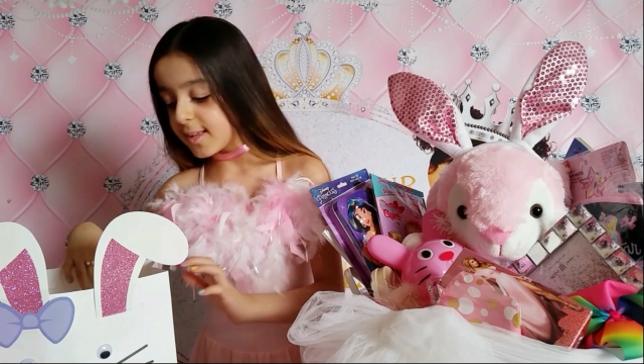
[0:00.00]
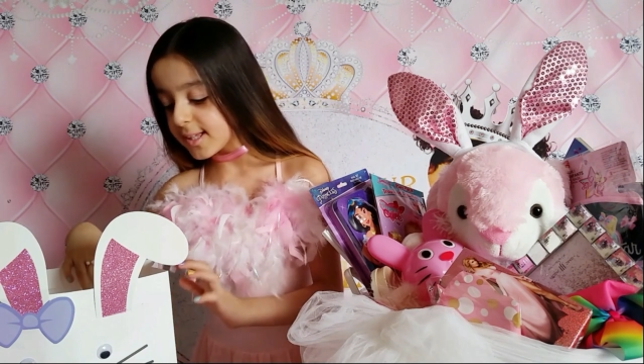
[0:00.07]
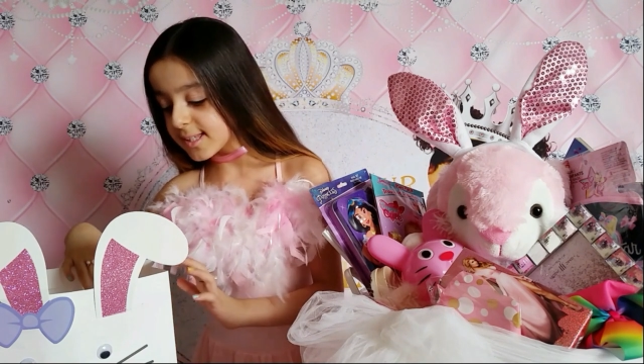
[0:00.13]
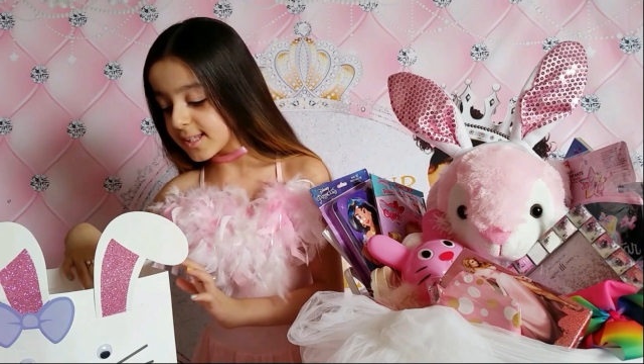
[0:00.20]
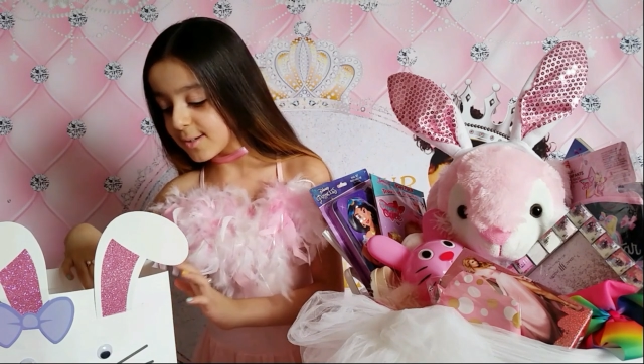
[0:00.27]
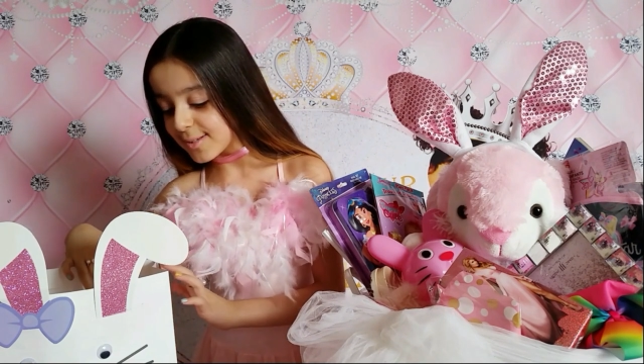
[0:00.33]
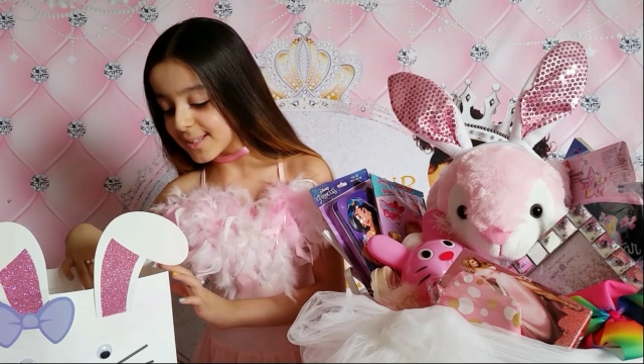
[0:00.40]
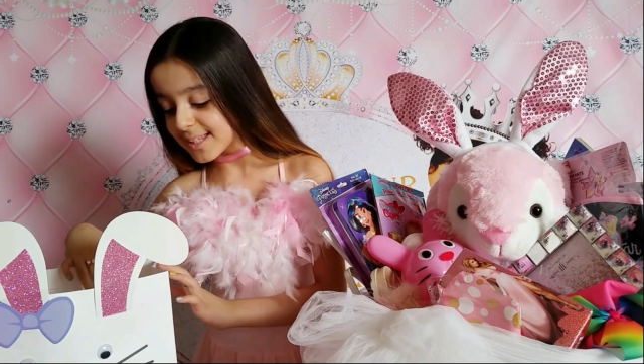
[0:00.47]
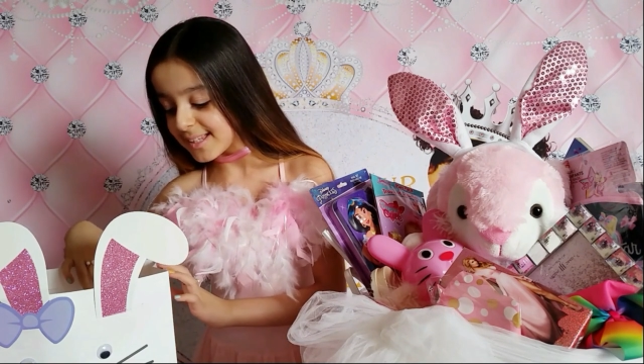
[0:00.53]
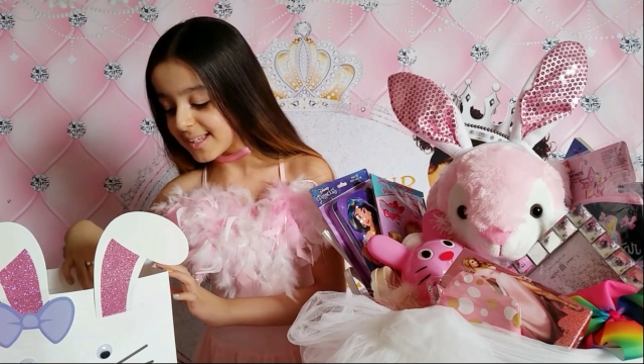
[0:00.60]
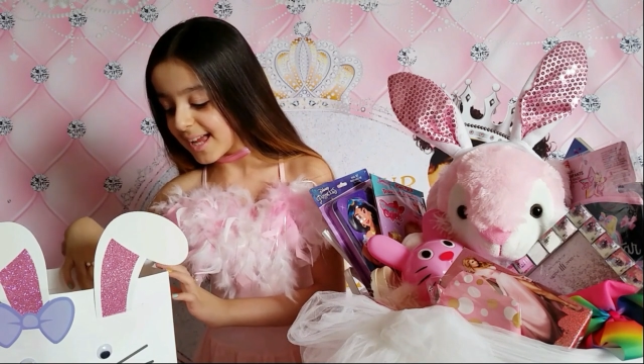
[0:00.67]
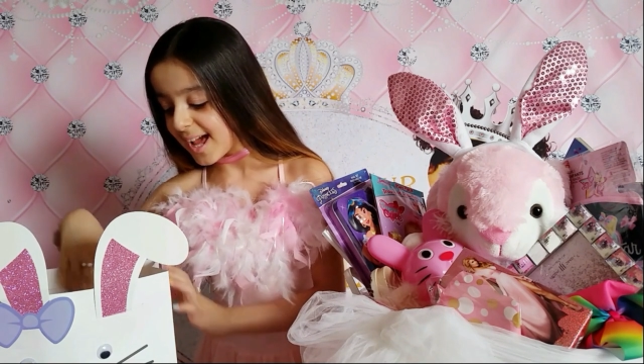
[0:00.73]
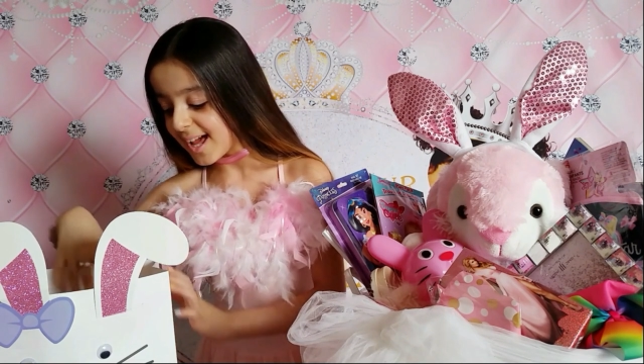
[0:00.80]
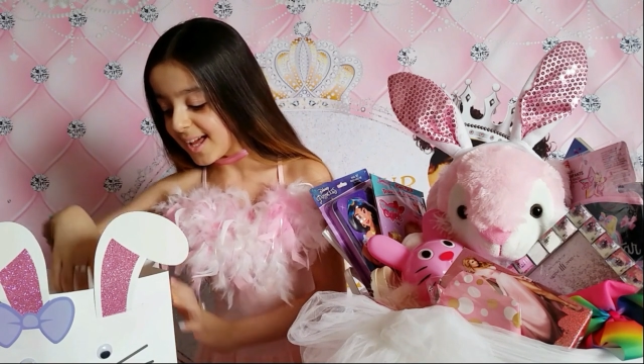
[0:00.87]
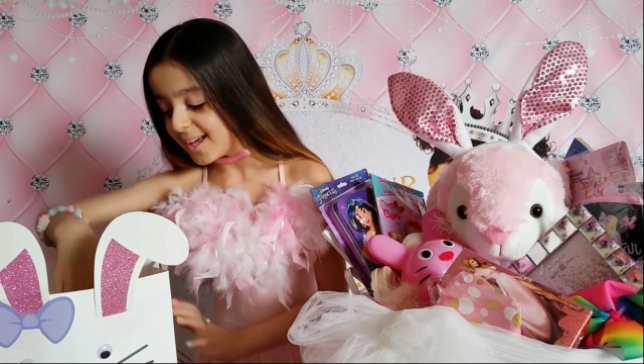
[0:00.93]
let's see what's
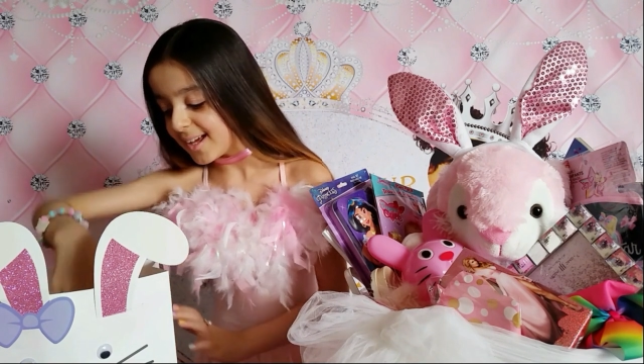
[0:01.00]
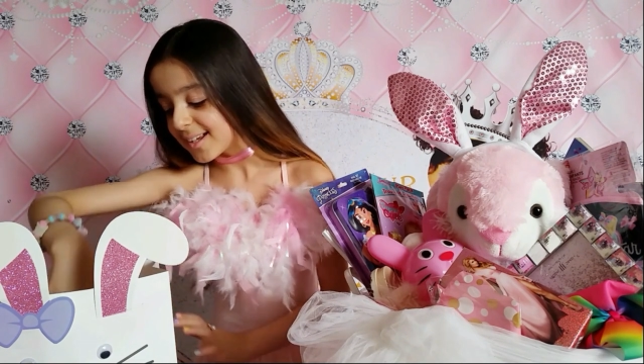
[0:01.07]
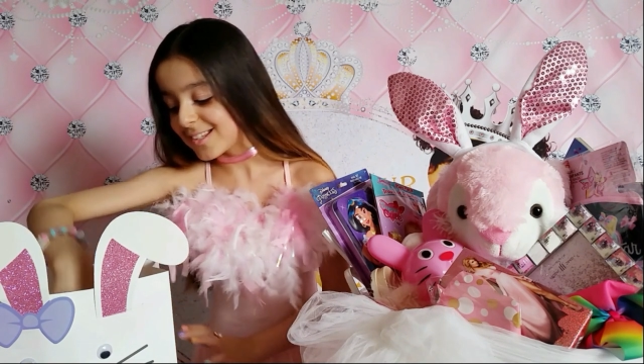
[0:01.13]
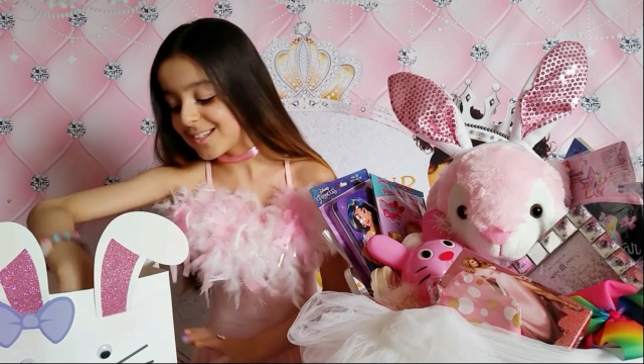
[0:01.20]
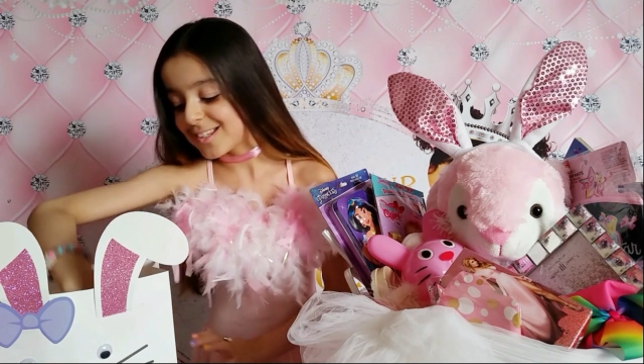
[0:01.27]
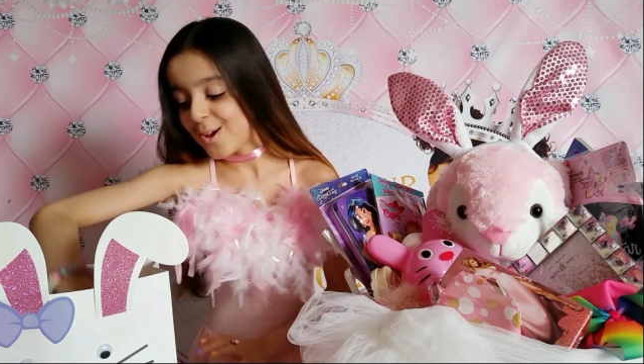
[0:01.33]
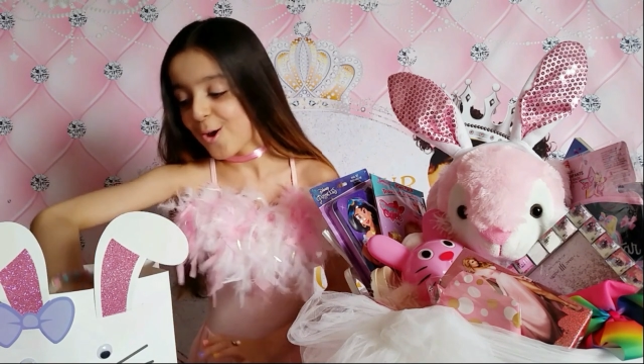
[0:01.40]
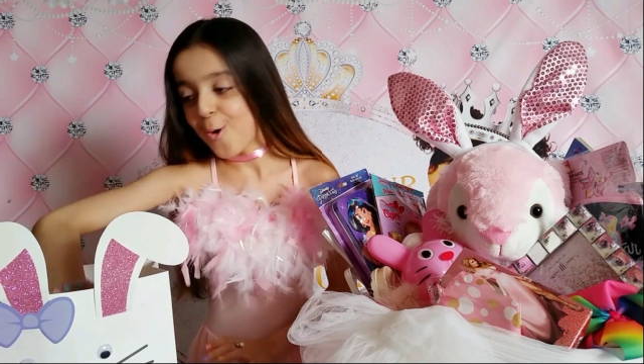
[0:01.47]
next.